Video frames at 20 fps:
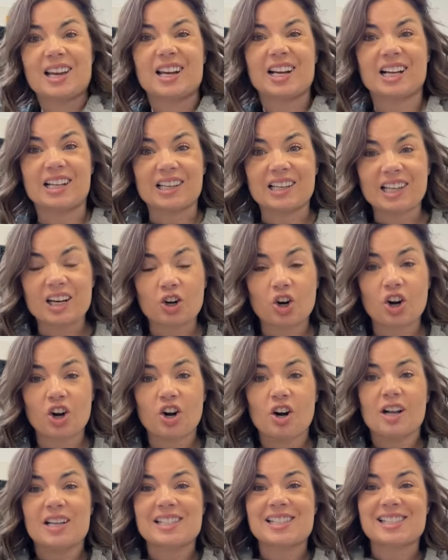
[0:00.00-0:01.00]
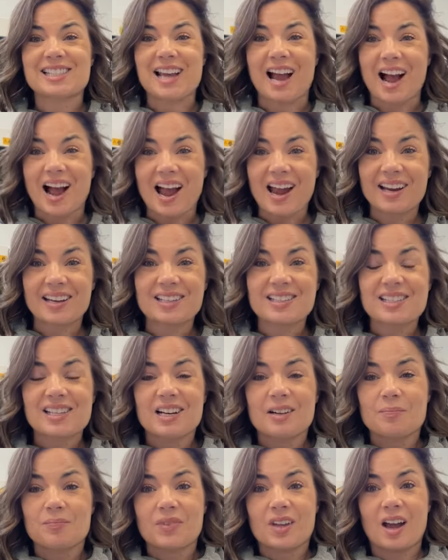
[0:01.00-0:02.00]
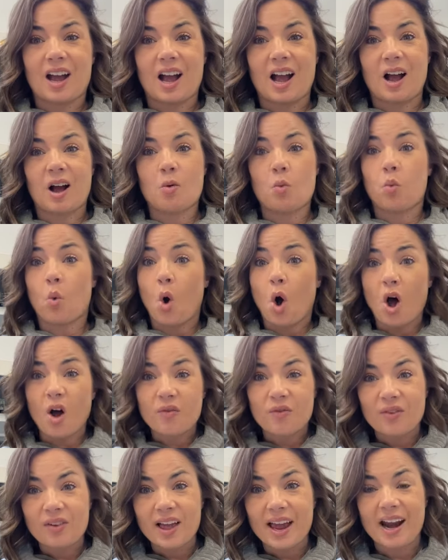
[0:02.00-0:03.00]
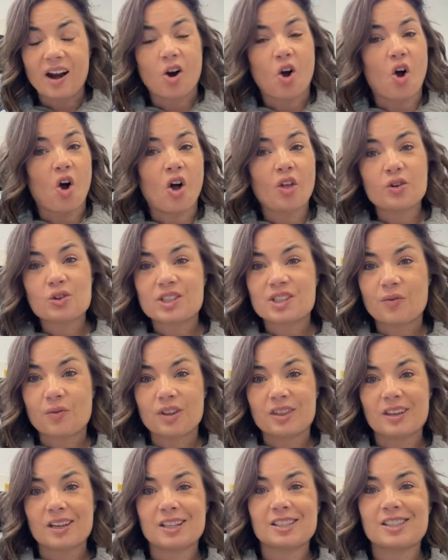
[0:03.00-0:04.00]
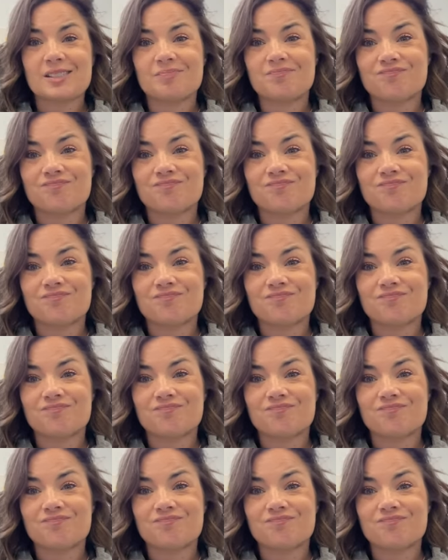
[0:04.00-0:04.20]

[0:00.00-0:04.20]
glitter, signs, wall flare, all those different things.